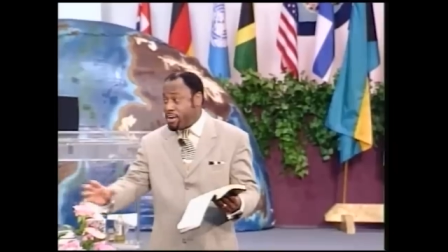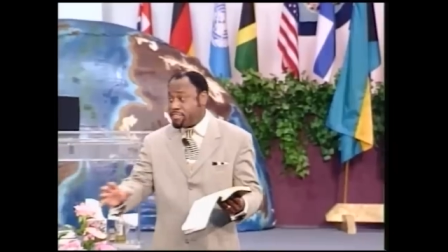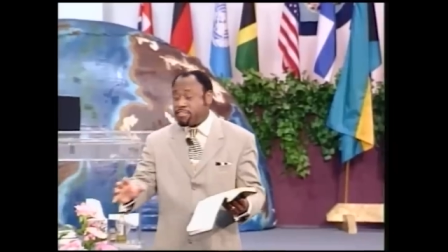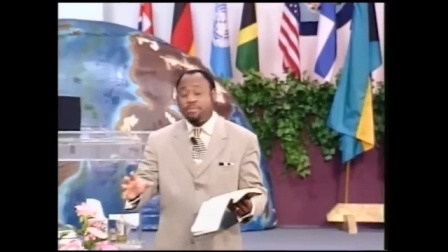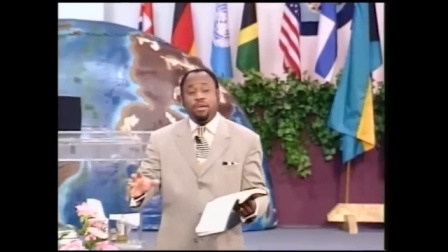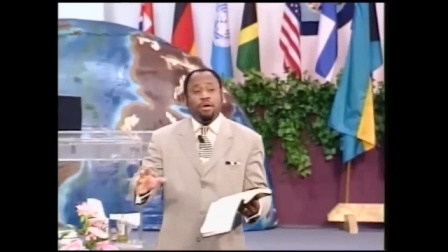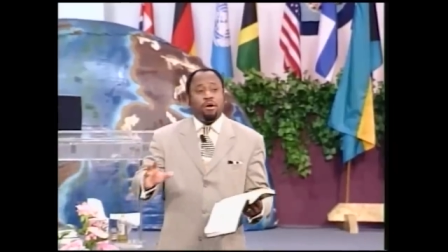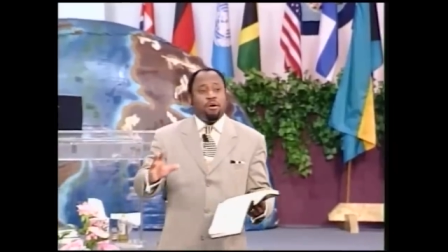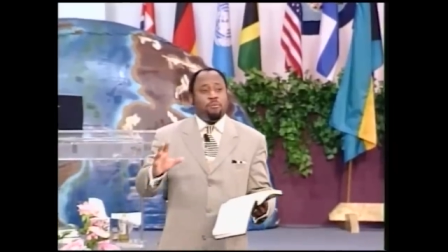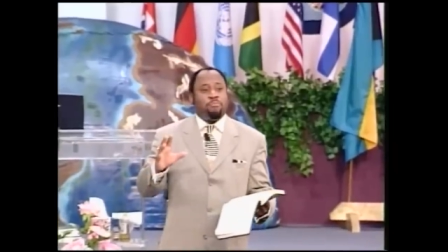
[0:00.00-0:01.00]
arrest.
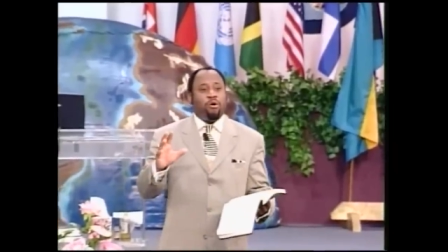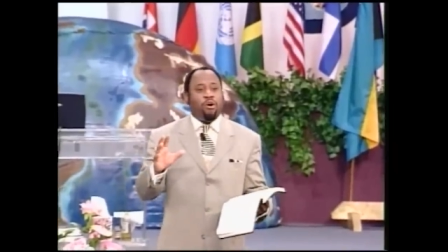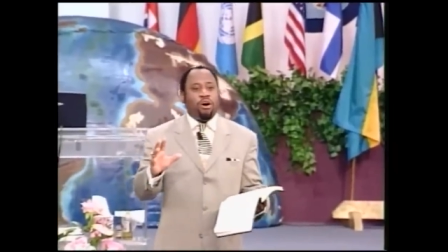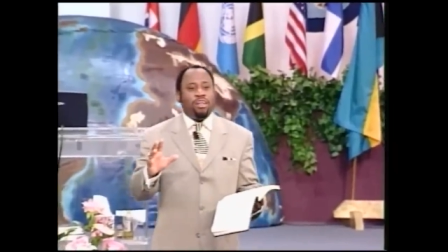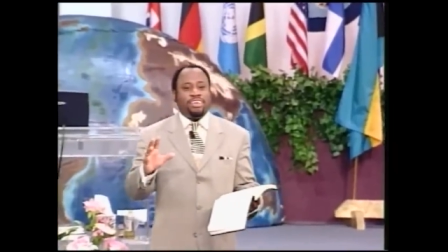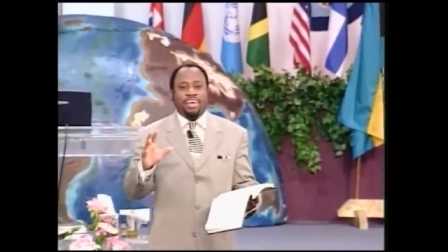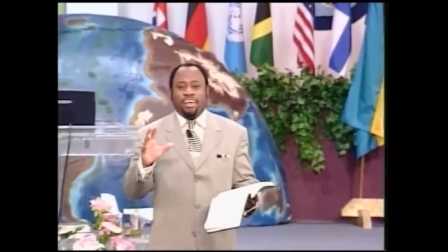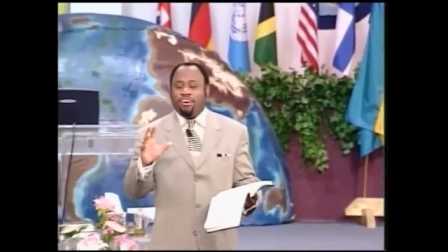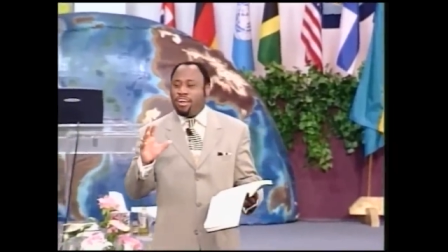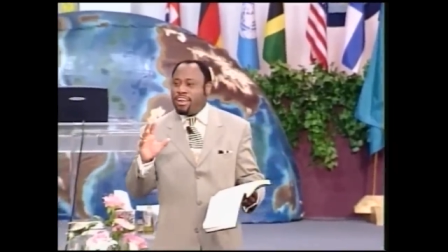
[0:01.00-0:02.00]
Paul
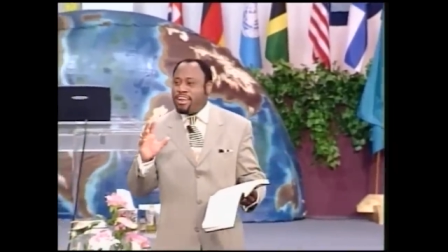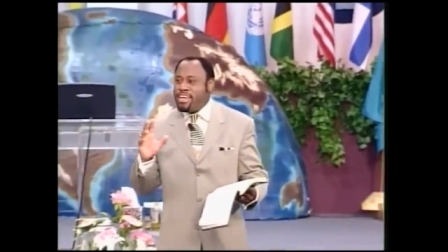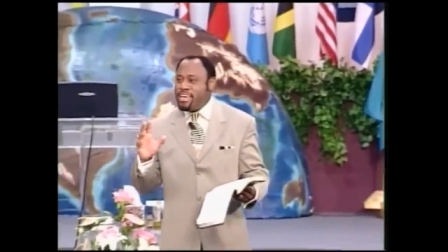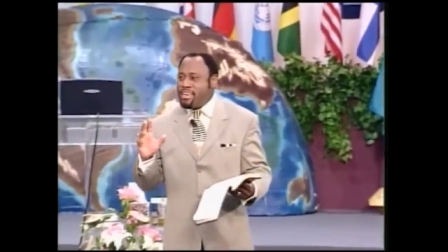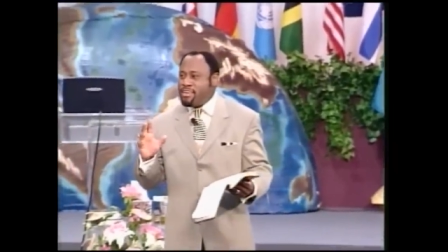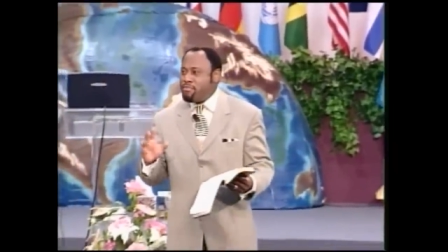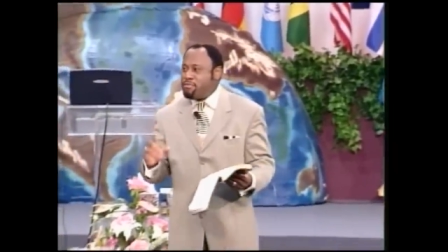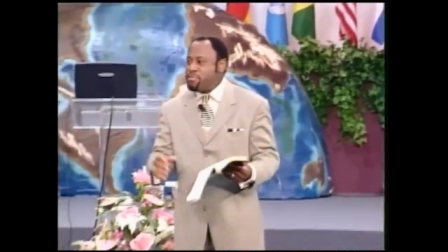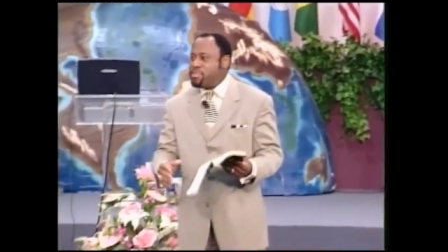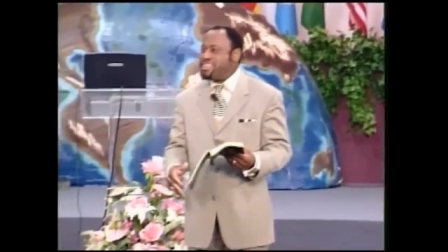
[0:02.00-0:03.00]
cannot
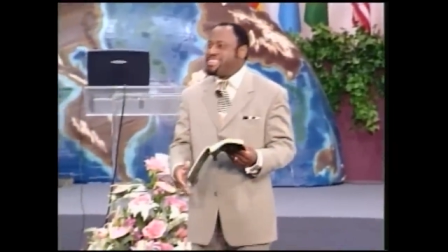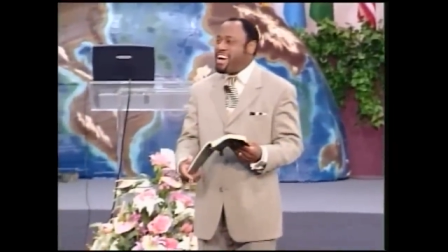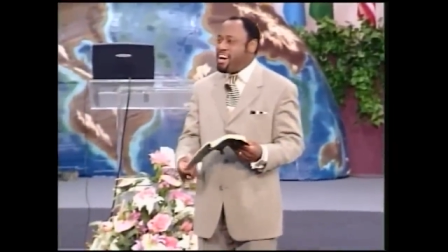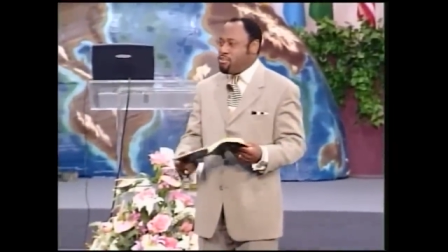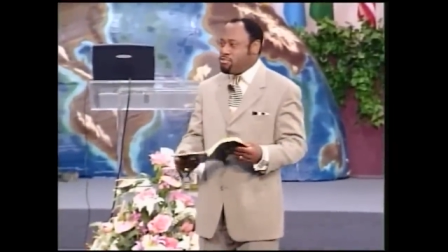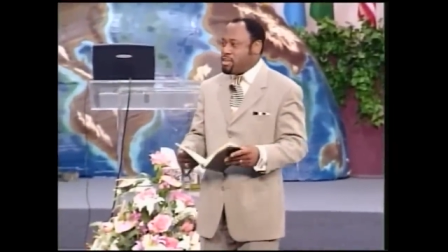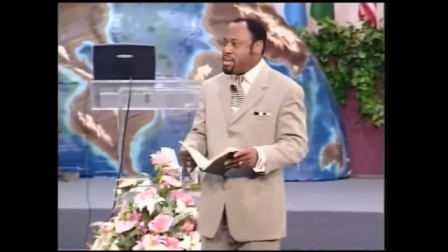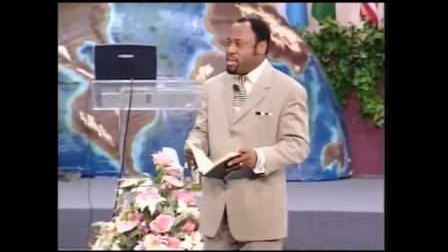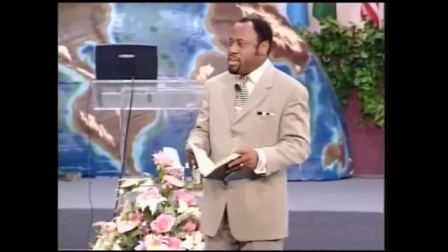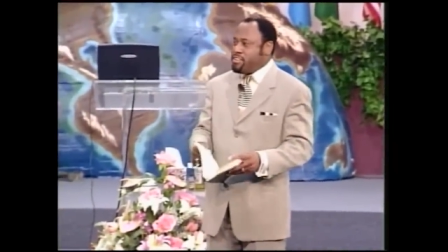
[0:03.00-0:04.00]
leave the town.
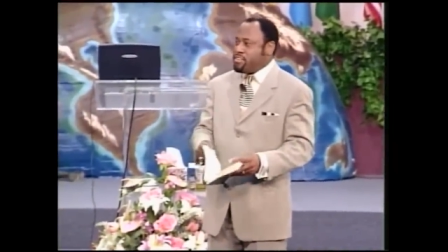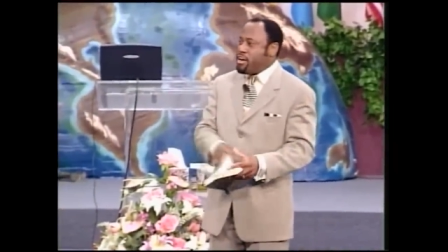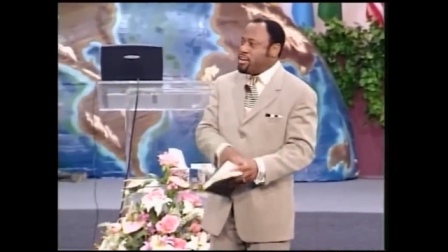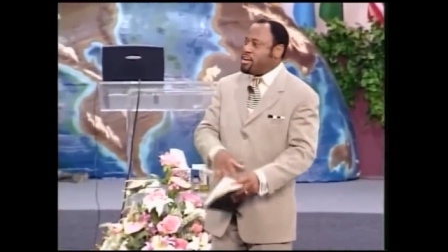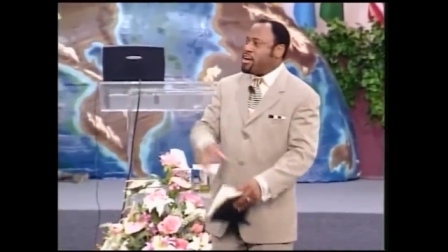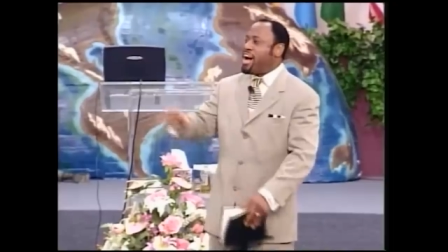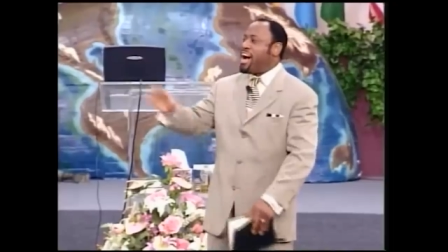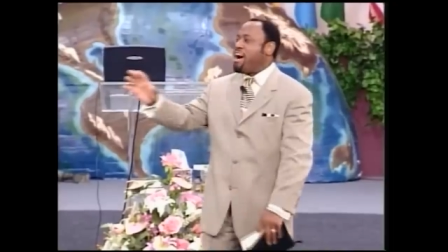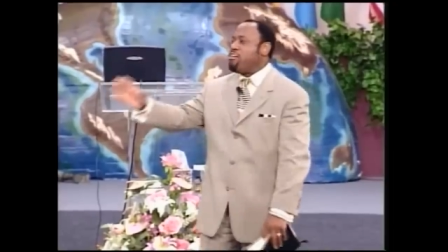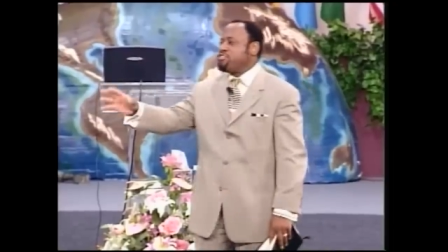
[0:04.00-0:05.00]
He's under
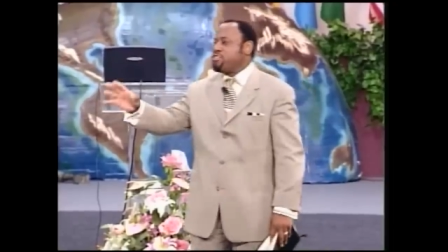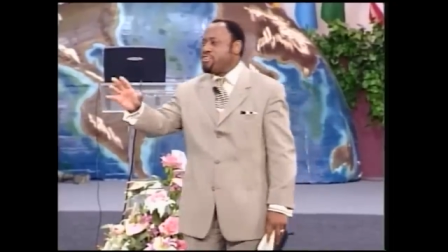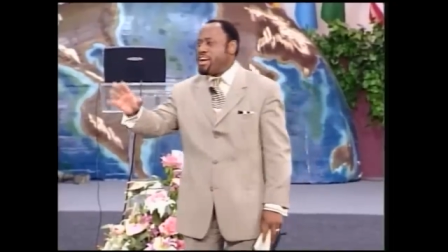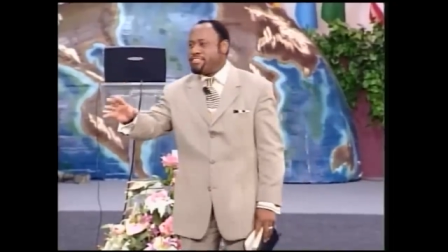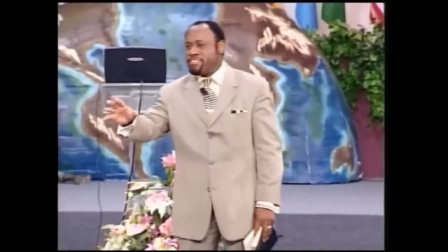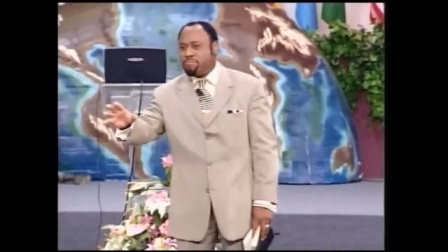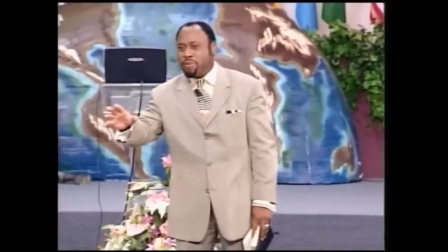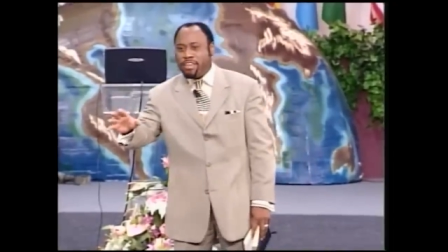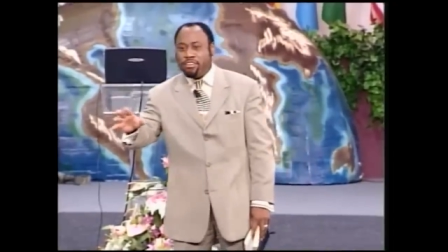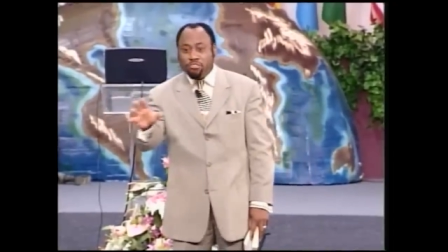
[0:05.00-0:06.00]
house
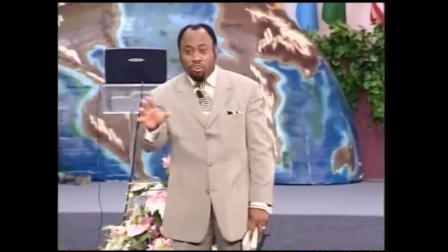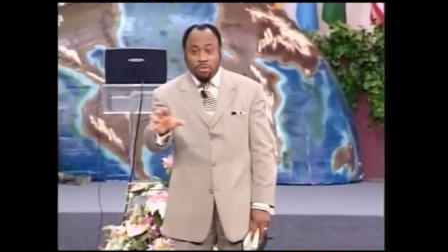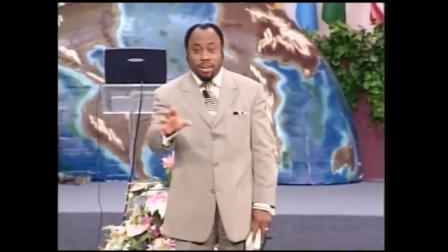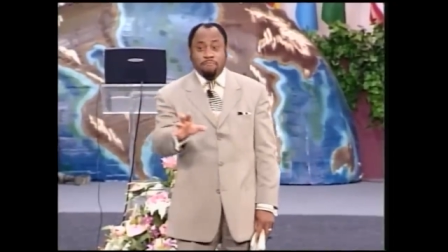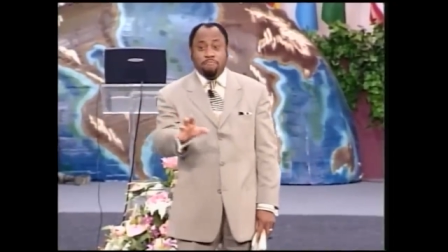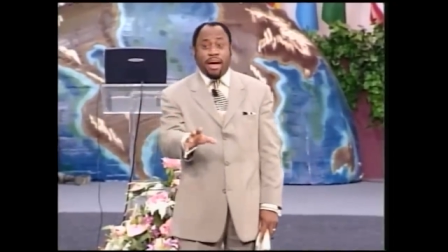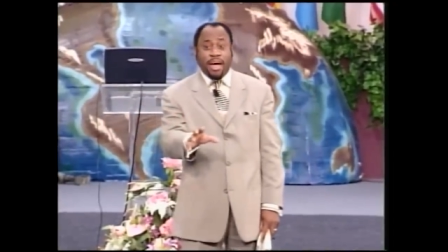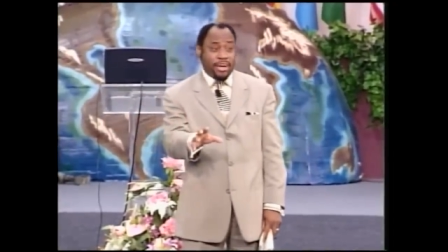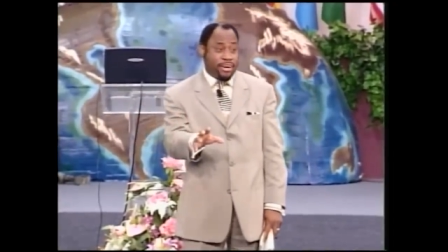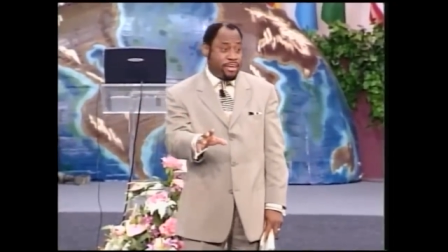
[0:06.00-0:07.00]
arrest by the Roman
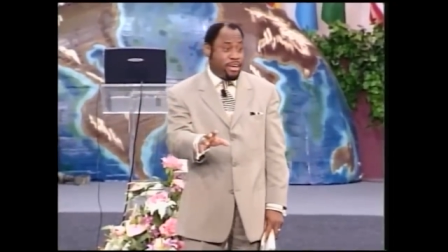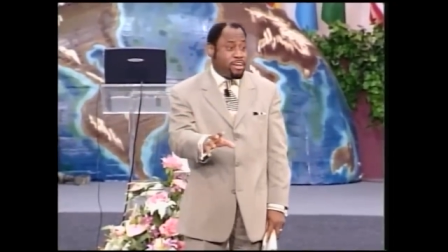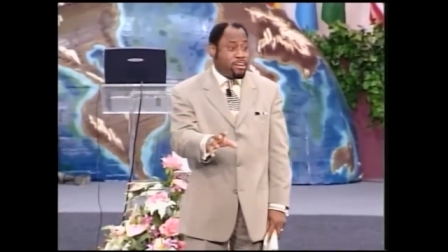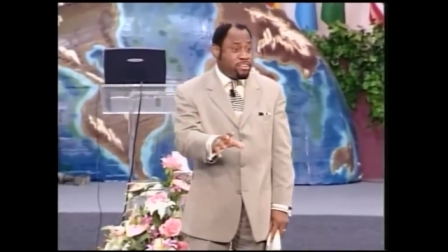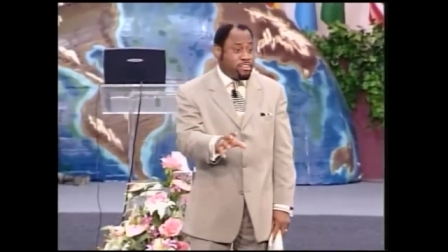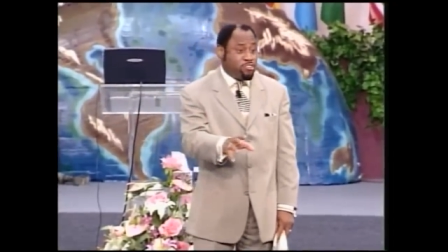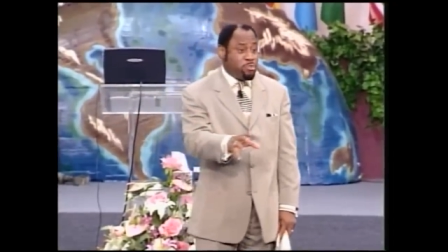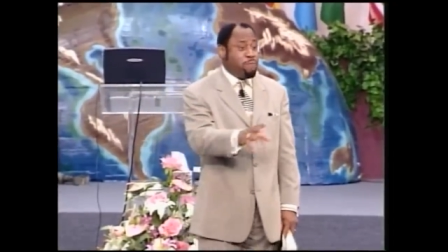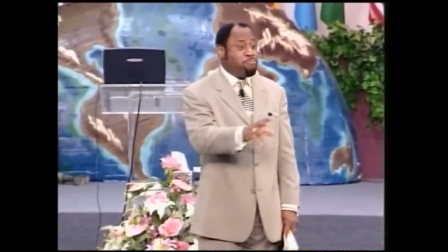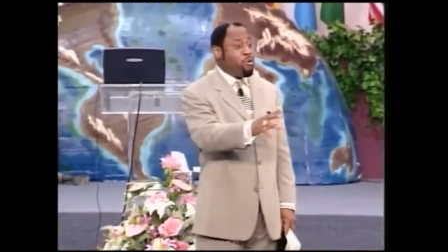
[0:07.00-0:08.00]
Empire. This
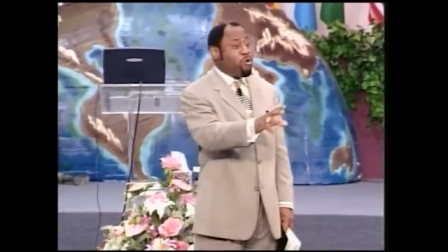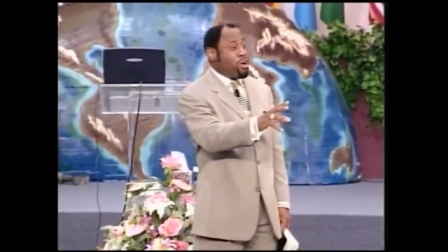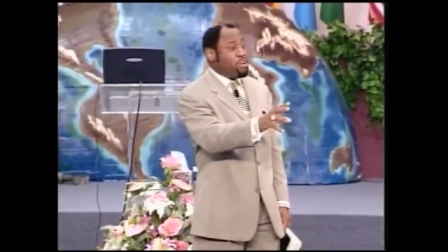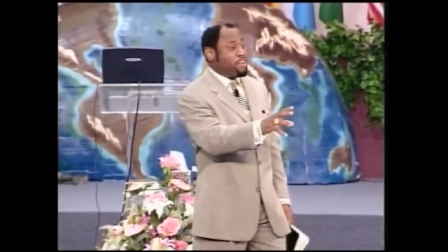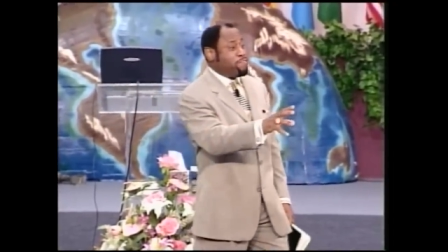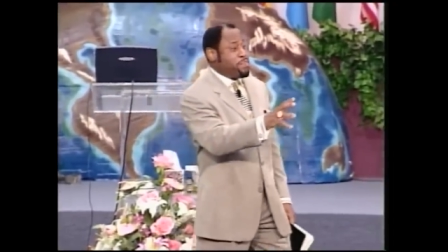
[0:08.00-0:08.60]
is when Paul had